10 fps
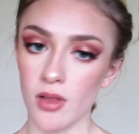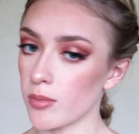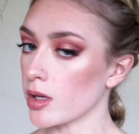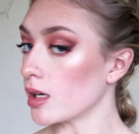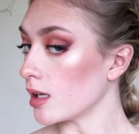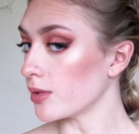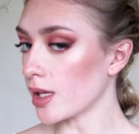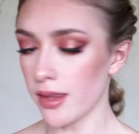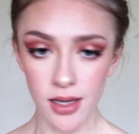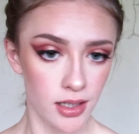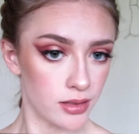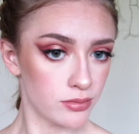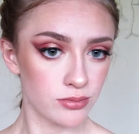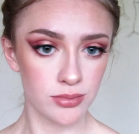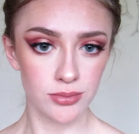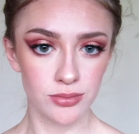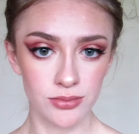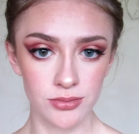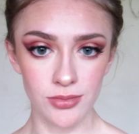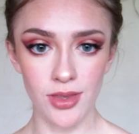I'm going to leave it like that.
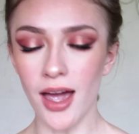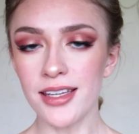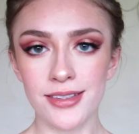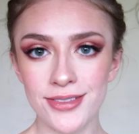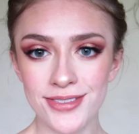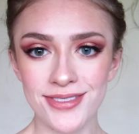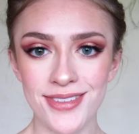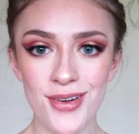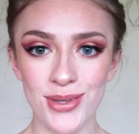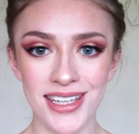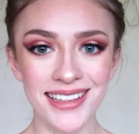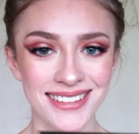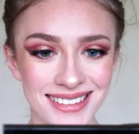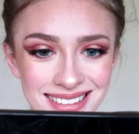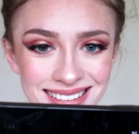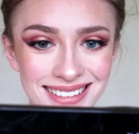Nice. I think we're done.